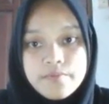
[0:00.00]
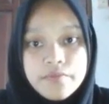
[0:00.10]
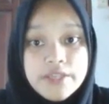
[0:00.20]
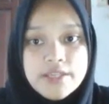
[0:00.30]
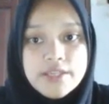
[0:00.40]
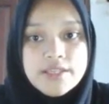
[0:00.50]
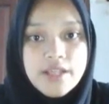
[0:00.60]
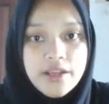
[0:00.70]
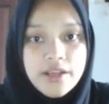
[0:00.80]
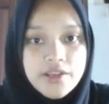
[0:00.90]
This is the
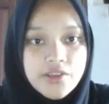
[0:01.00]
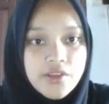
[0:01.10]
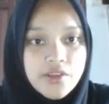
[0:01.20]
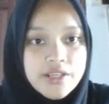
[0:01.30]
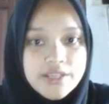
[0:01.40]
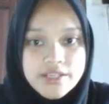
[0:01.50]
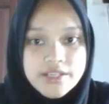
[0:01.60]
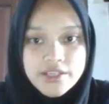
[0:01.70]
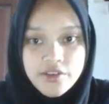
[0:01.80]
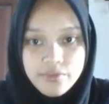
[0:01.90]
longitudinal
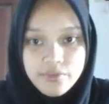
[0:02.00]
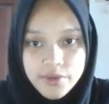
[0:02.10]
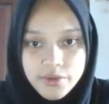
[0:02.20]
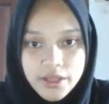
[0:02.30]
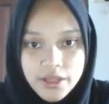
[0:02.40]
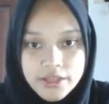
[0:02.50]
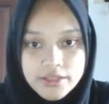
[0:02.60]
section of medulla.